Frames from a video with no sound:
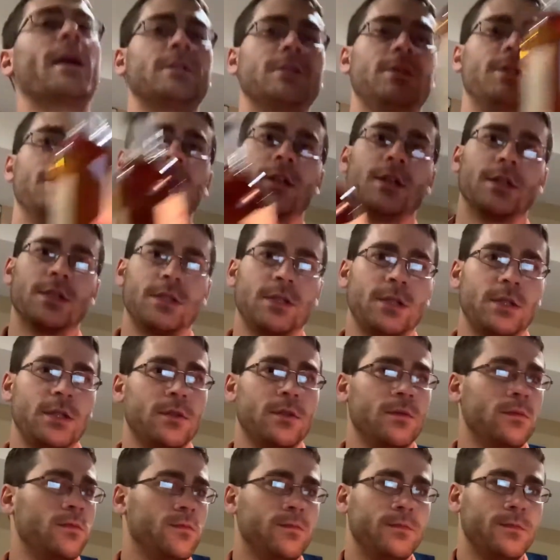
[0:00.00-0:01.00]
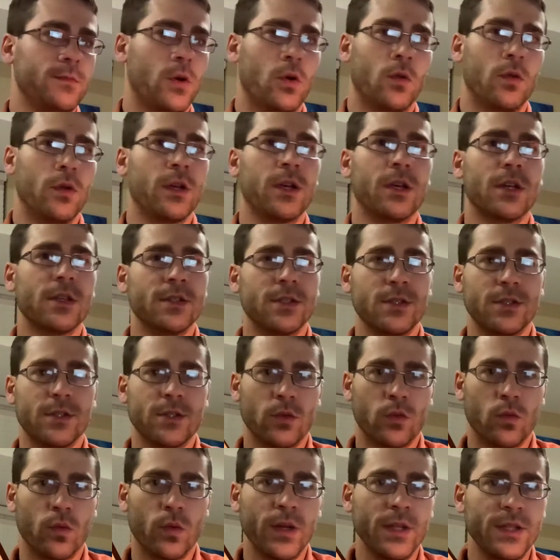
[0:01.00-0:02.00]
to this, only because it's a
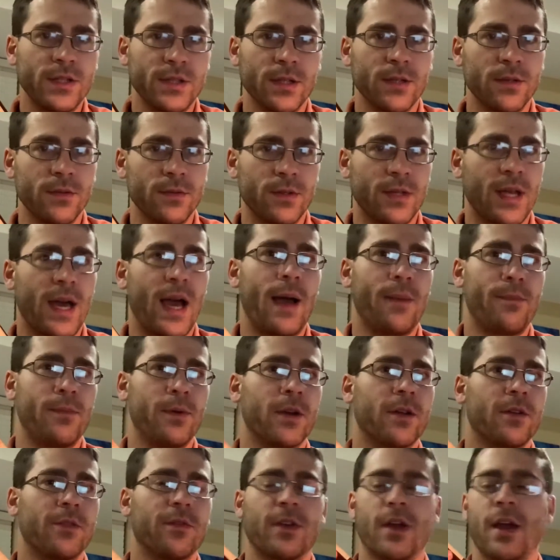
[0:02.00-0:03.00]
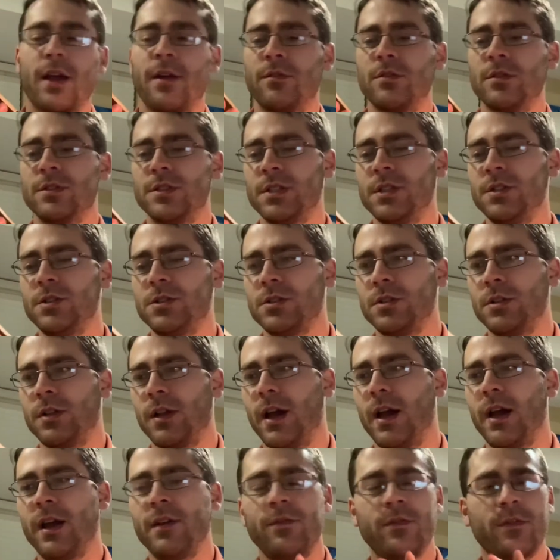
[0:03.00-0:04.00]
recent topic of conversation,
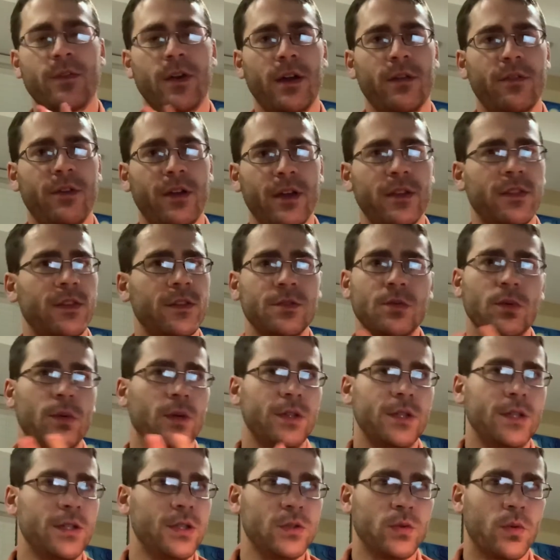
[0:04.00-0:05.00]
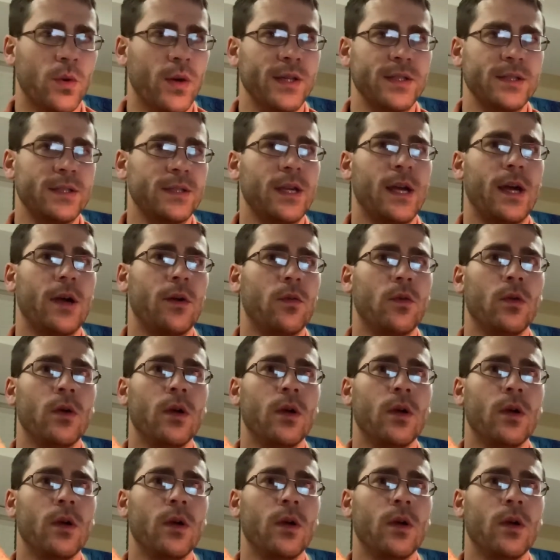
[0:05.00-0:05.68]
I've had this whiskey twice now.